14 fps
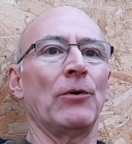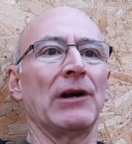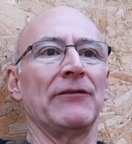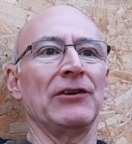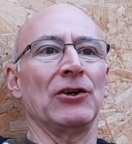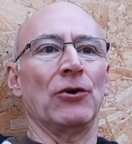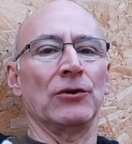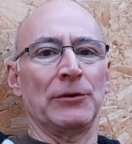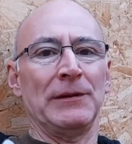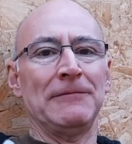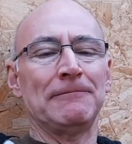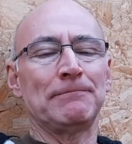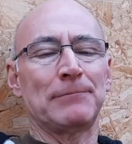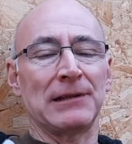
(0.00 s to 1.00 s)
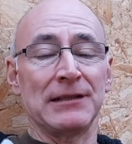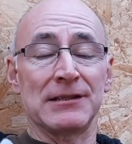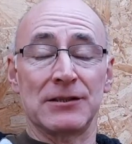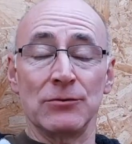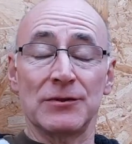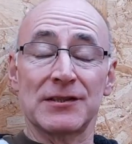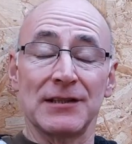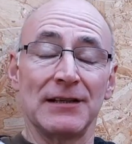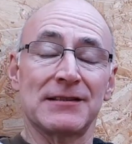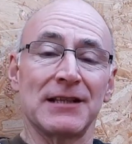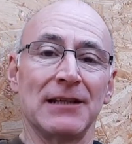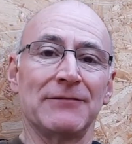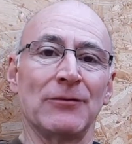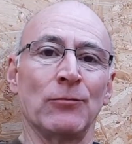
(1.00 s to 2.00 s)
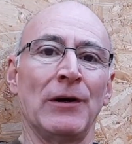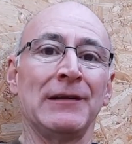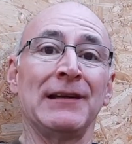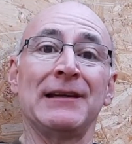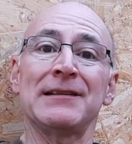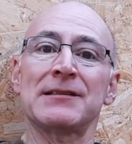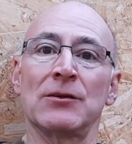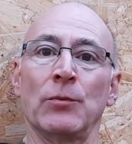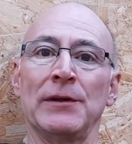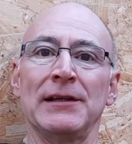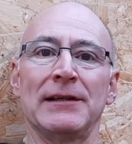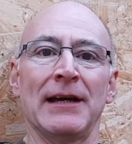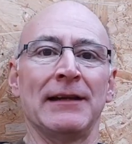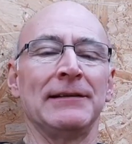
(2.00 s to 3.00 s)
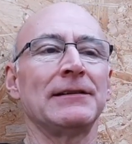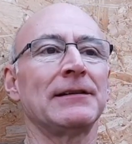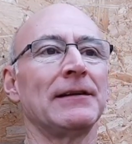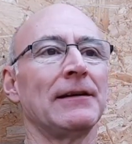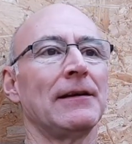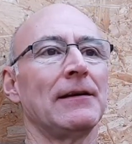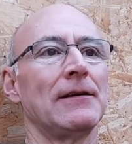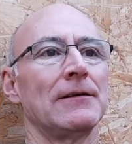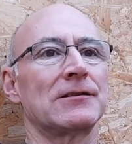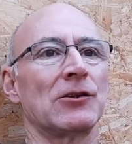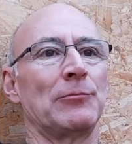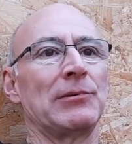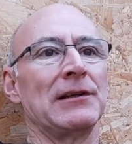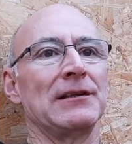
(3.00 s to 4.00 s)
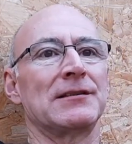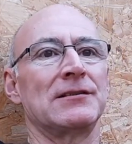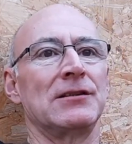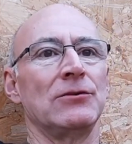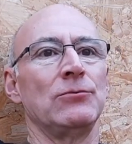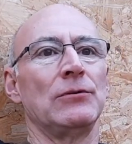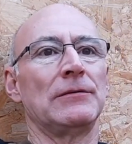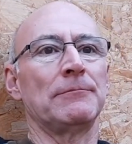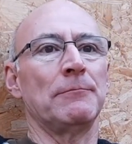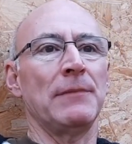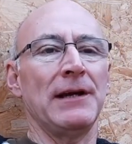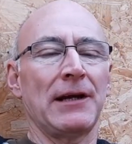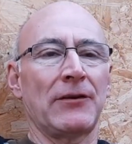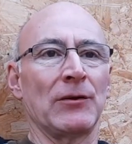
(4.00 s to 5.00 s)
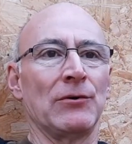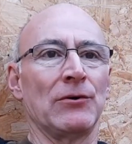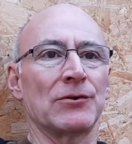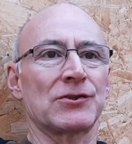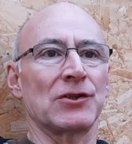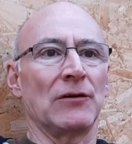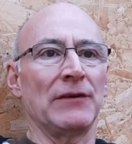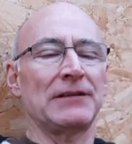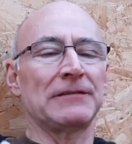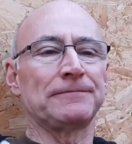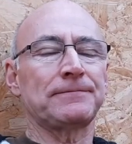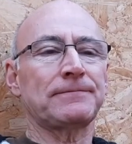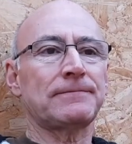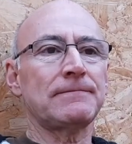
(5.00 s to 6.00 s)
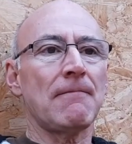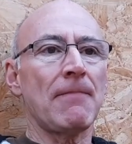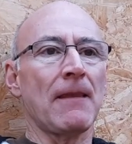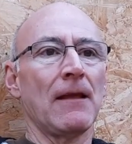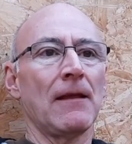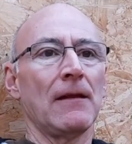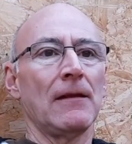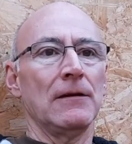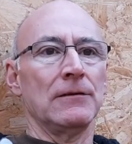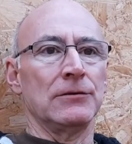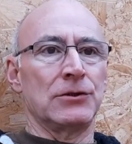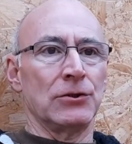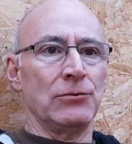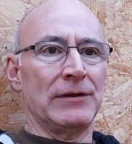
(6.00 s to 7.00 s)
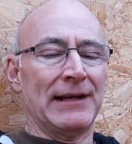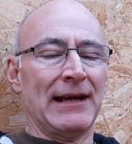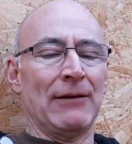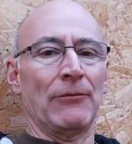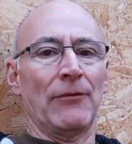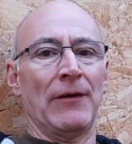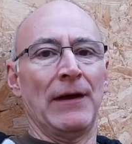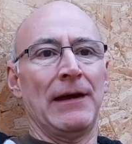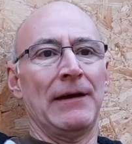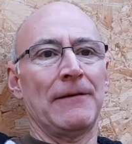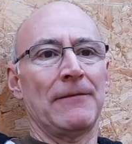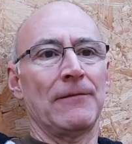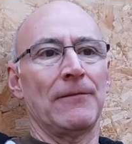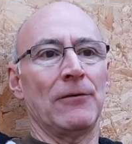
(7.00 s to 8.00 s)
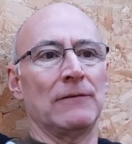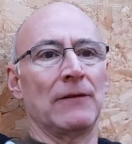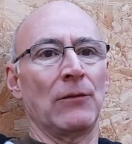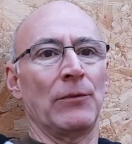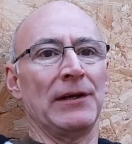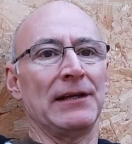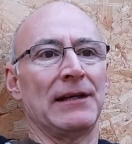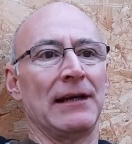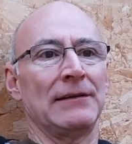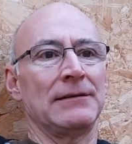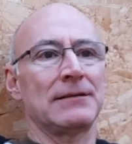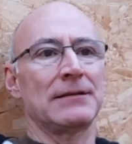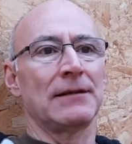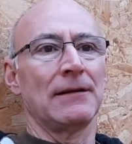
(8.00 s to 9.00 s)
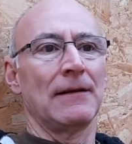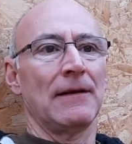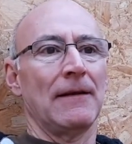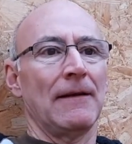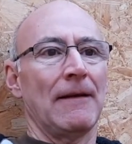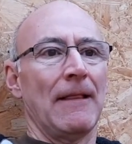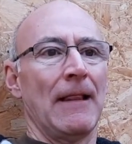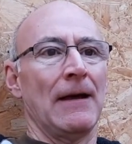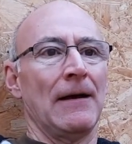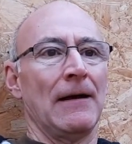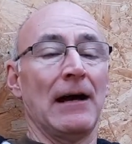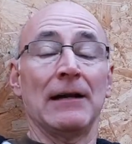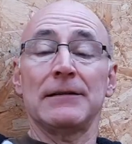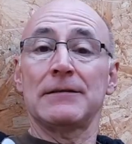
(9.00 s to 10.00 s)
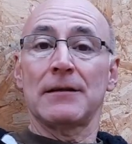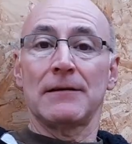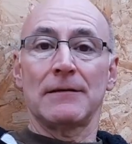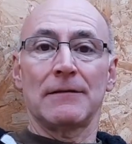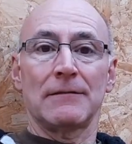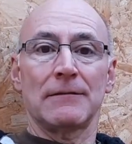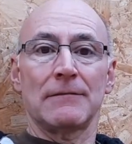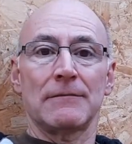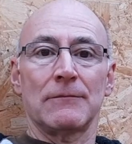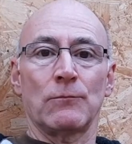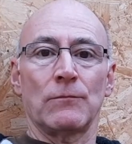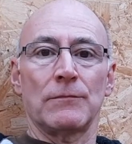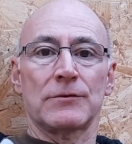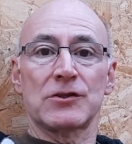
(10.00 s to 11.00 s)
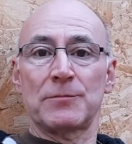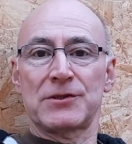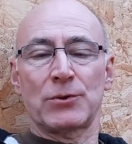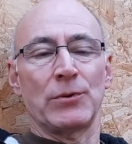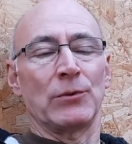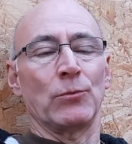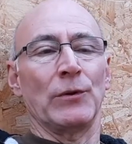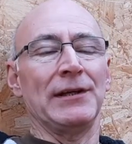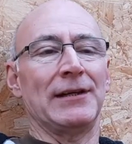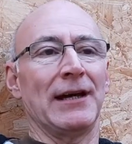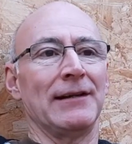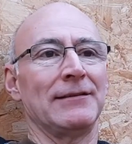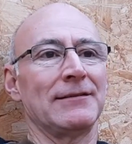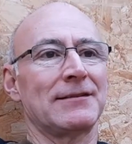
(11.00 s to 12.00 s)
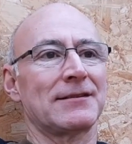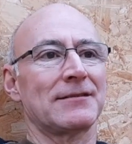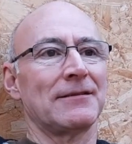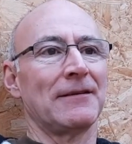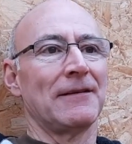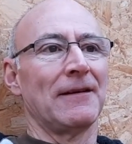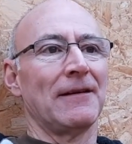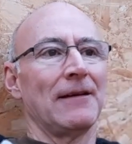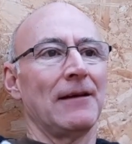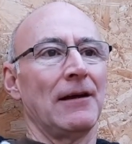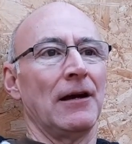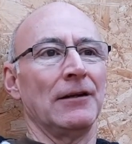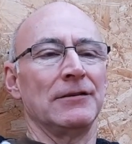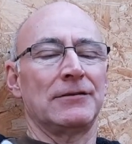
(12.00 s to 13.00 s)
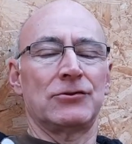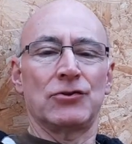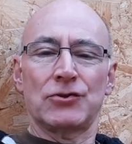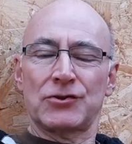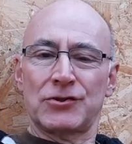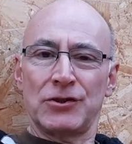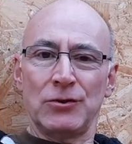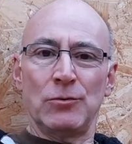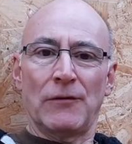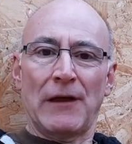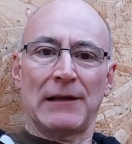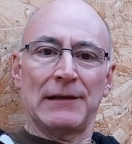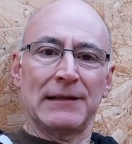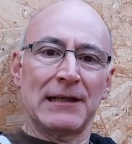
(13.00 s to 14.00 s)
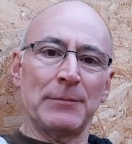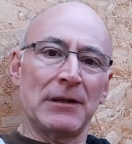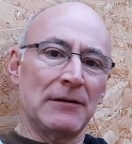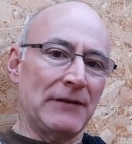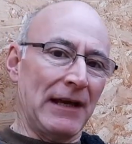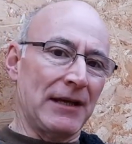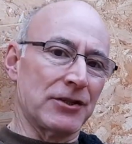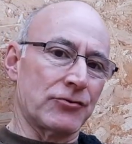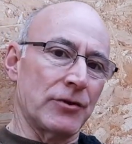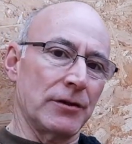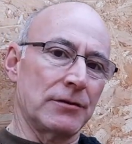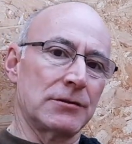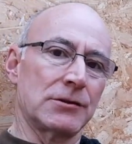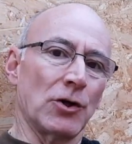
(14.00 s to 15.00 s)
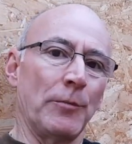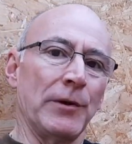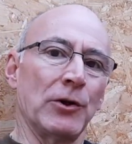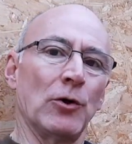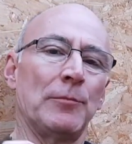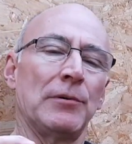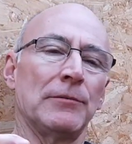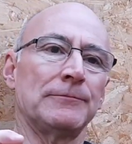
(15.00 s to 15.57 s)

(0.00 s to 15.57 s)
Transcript: whatever you're doing, please do stay safe and well. It is the weekend, so please do make the most of it. Do get out there over the weekend and subsequent weekends, and just do that little bit of extra topping up